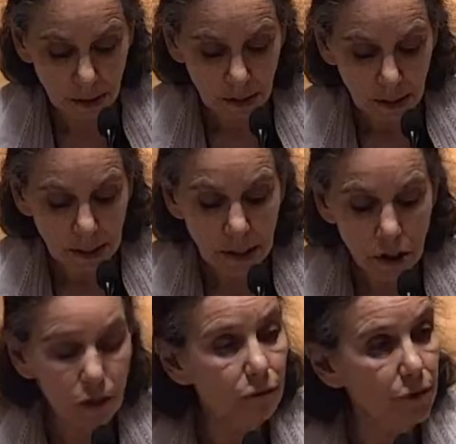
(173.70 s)

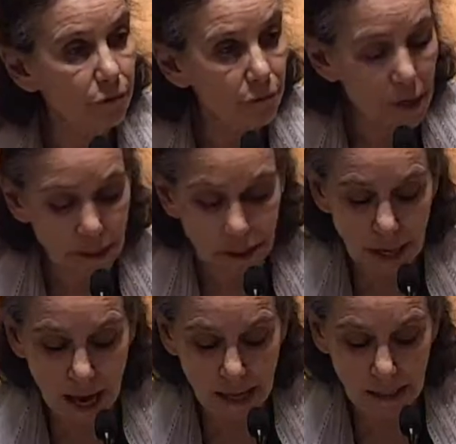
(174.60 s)
Each of the first
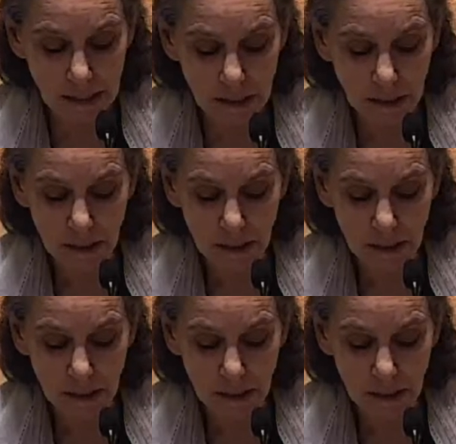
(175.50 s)
8